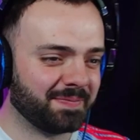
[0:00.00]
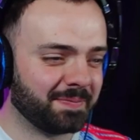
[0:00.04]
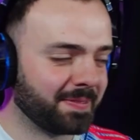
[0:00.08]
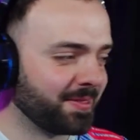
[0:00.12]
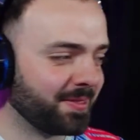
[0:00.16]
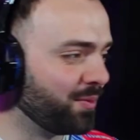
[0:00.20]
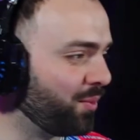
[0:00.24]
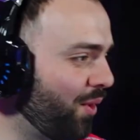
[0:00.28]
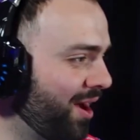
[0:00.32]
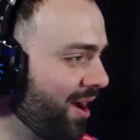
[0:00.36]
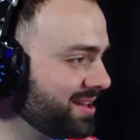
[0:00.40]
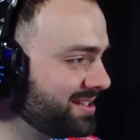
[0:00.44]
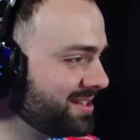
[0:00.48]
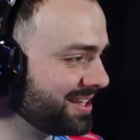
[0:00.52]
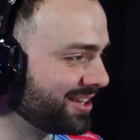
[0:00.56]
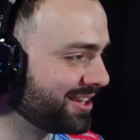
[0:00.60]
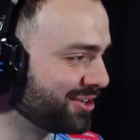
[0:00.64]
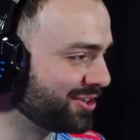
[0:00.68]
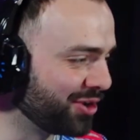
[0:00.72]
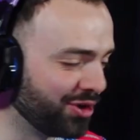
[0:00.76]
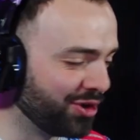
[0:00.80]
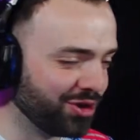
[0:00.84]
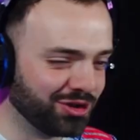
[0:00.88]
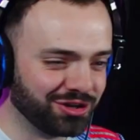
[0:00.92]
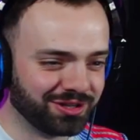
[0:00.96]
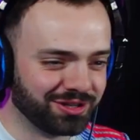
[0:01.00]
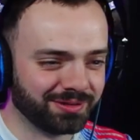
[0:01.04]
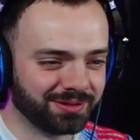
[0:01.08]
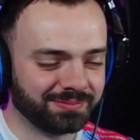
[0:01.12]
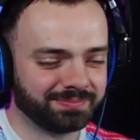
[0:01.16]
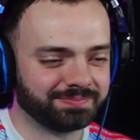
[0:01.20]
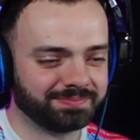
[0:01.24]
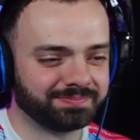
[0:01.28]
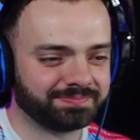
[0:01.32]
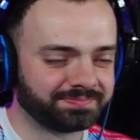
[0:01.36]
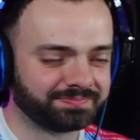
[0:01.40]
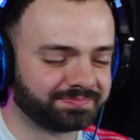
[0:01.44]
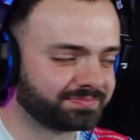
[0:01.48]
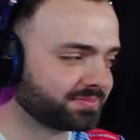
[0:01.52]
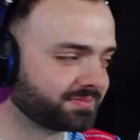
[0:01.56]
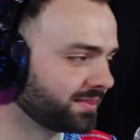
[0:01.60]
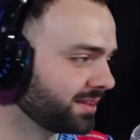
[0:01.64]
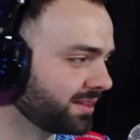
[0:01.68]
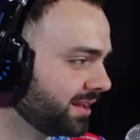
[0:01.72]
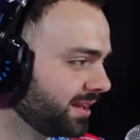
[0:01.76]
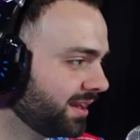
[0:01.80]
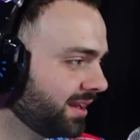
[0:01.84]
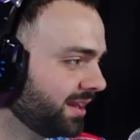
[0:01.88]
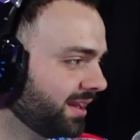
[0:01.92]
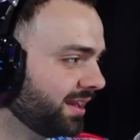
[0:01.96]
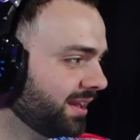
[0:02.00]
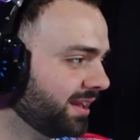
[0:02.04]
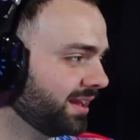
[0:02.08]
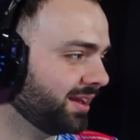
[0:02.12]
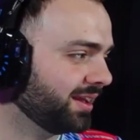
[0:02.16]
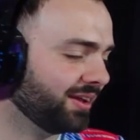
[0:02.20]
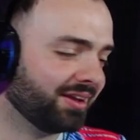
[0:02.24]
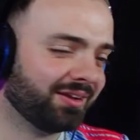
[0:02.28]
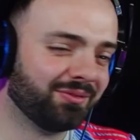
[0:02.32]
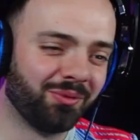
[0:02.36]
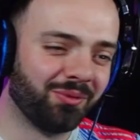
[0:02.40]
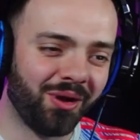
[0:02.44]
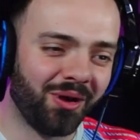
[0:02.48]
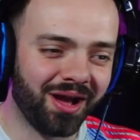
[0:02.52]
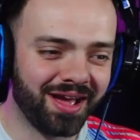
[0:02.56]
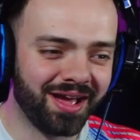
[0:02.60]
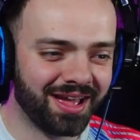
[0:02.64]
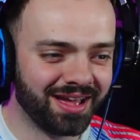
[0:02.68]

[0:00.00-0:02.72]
Why is he good? What?